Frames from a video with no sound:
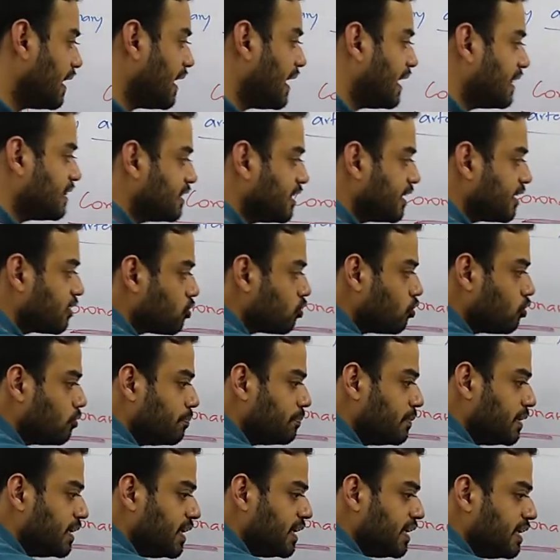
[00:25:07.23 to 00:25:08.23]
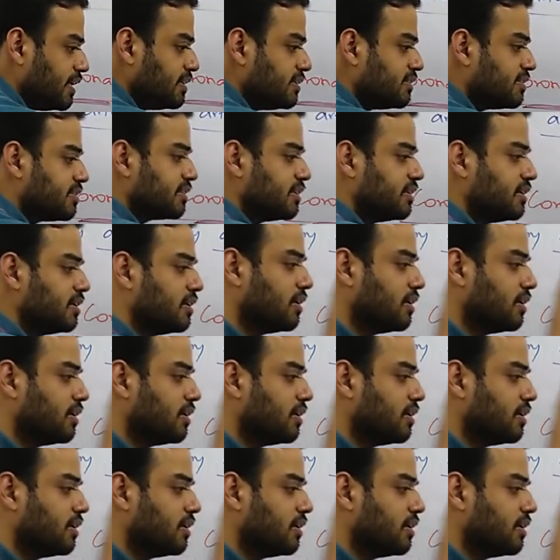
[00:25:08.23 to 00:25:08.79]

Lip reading: Athero means